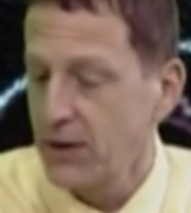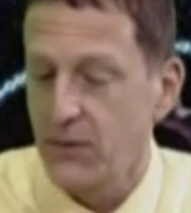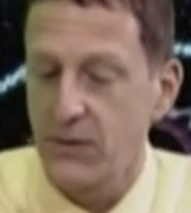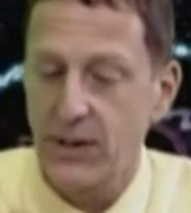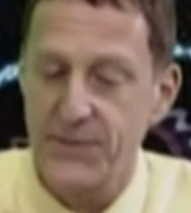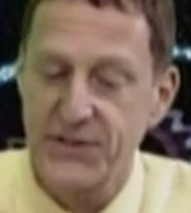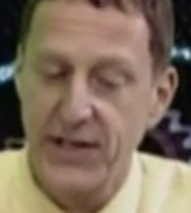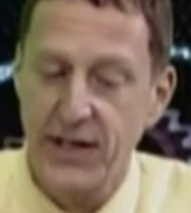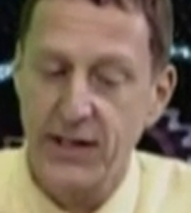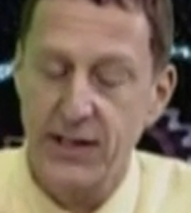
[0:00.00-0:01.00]
What I'm
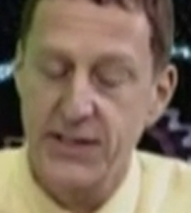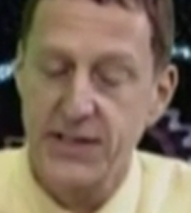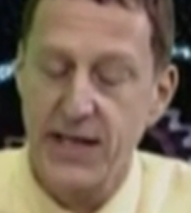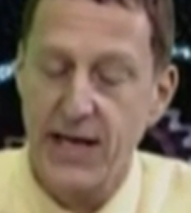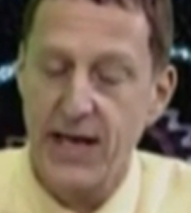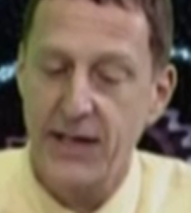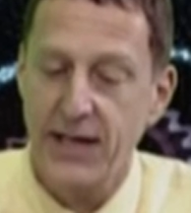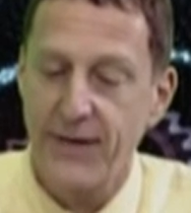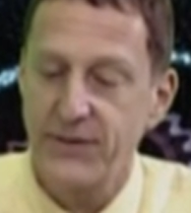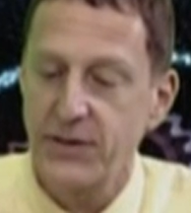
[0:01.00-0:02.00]
saying is that
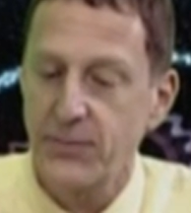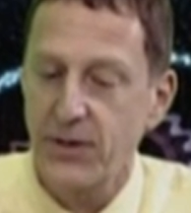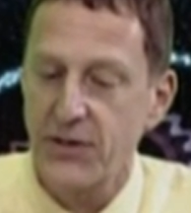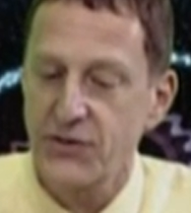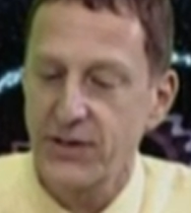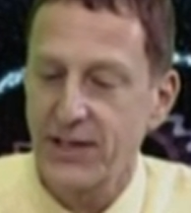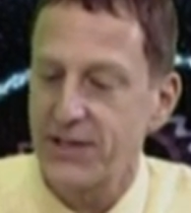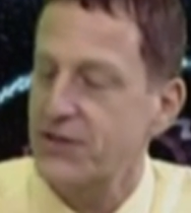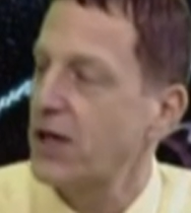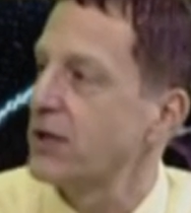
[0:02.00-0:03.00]
having depression that
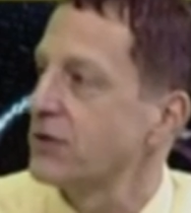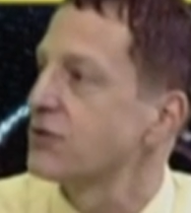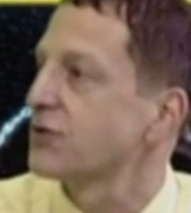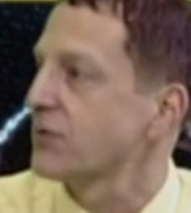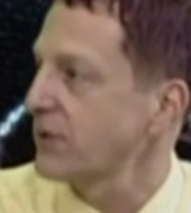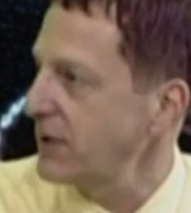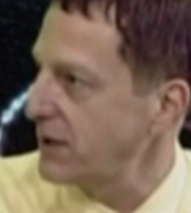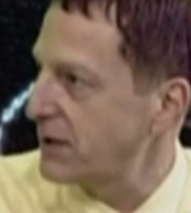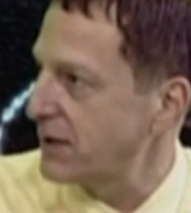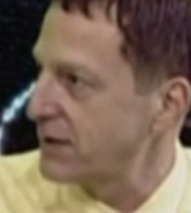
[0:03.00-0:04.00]
is
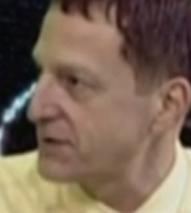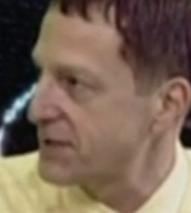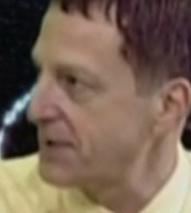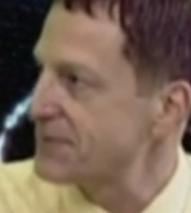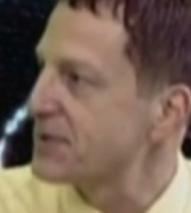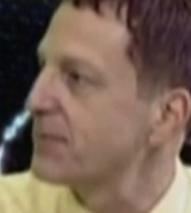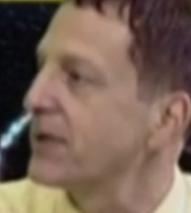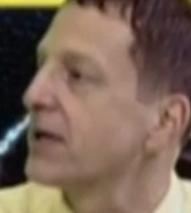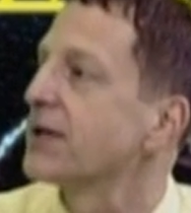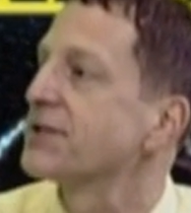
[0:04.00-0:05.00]
untreated seems to
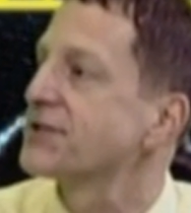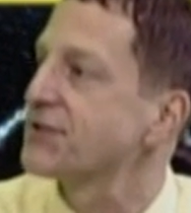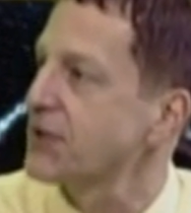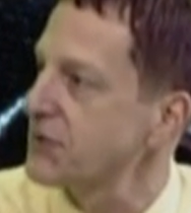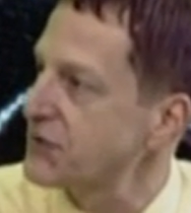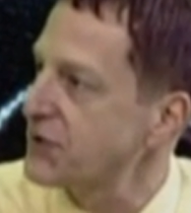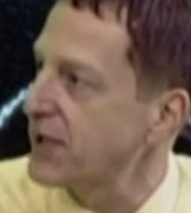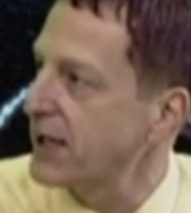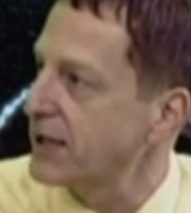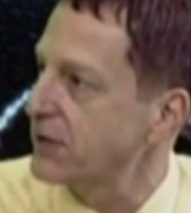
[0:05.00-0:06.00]
be
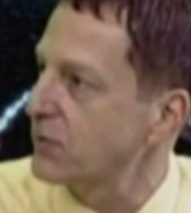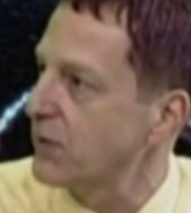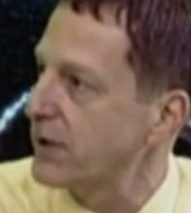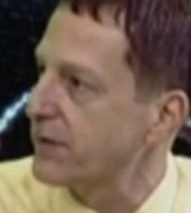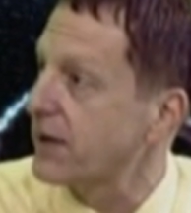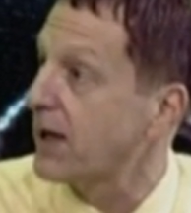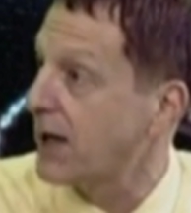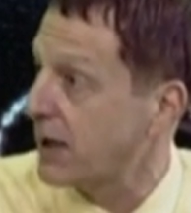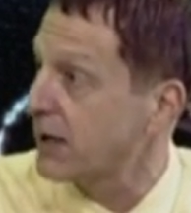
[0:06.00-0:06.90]
associated with a higher